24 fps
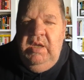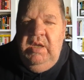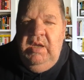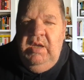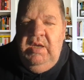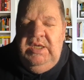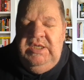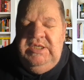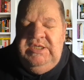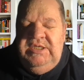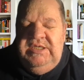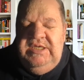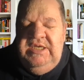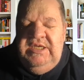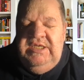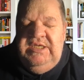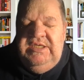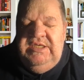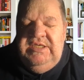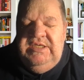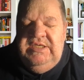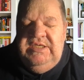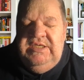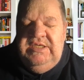I
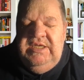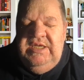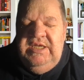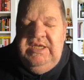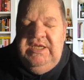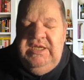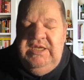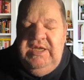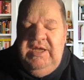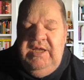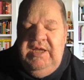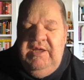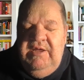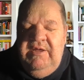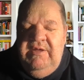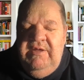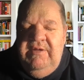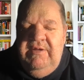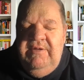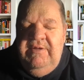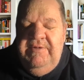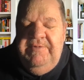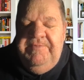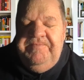sense that
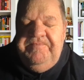uh,